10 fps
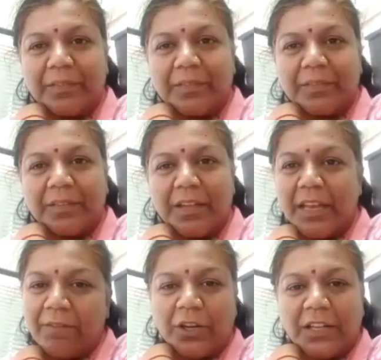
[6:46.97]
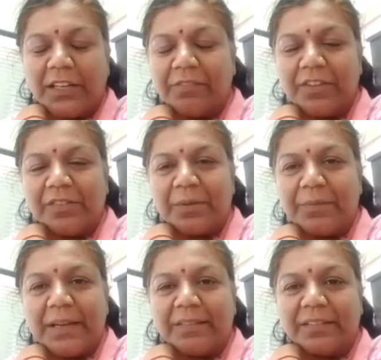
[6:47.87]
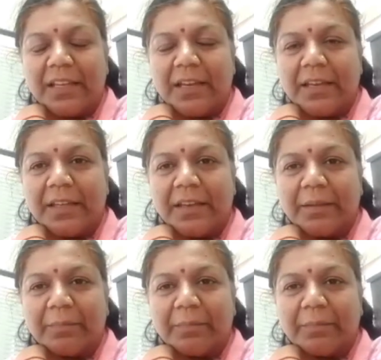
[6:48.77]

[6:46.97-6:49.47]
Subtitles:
Yeah, what are the difference between listening and hearing?